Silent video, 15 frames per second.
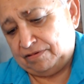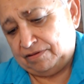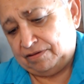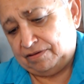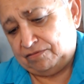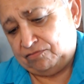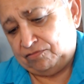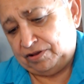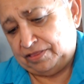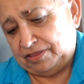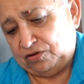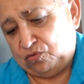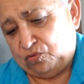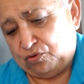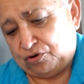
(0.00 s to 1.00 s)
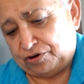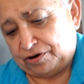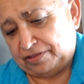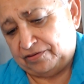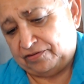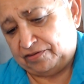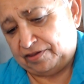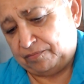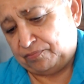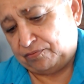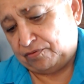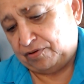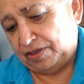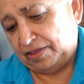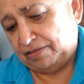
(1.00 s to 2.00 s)
really work to
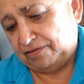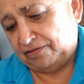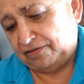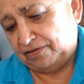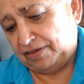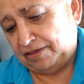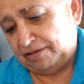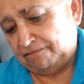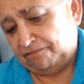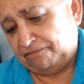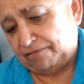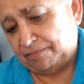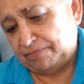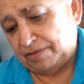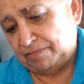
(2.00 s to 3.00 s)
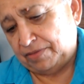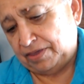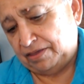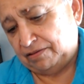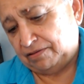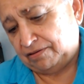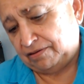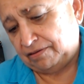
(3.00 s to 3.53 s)
separate the skin from the meat.